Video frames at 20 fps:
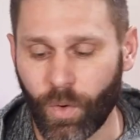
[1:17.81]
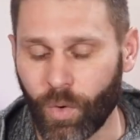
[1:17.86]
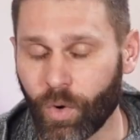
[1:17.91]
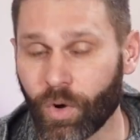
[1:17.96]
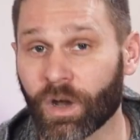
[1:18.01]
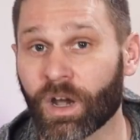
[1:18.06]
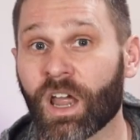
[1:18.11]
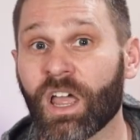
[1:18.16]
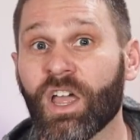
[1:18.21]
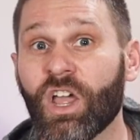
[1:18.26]

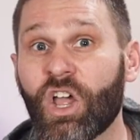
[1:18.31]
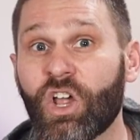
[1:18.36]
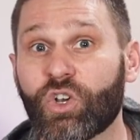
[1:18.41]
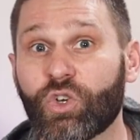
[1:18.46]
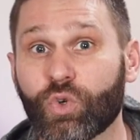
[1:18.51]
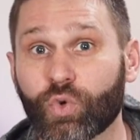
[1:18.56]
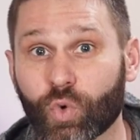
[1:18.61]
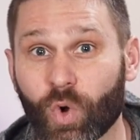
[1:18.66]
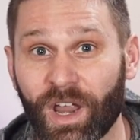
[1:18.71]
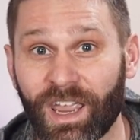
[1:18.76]
or
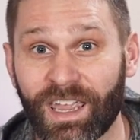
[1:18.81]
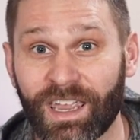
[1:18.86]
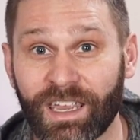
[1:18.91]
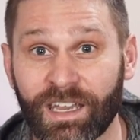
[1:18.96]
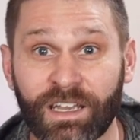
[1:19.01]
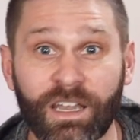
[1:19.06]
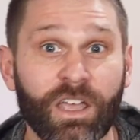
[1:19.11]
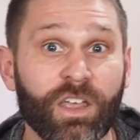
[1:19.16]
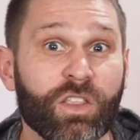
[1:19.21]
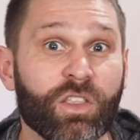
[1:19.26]

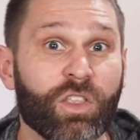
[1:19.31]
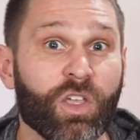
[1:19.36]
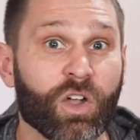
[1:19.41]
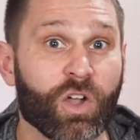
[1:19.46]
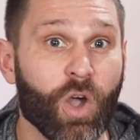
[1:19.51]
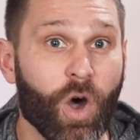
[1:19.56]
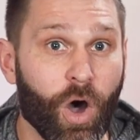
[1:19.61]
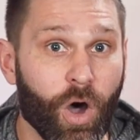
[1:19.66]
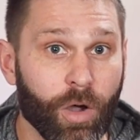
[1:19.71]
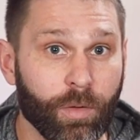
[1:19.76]
drain the
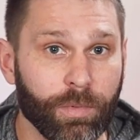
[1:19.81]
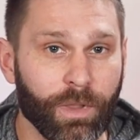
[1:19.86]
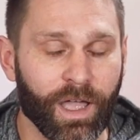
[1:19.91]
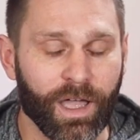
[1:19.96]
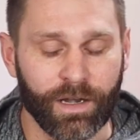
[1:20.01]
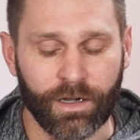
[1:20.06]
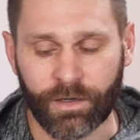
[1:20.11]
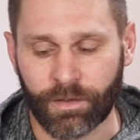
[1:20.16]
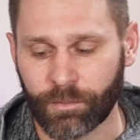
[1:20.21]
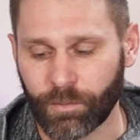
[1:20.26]

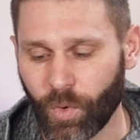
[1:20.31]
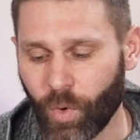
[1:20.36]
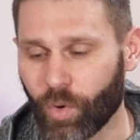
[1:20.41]
gallbladder,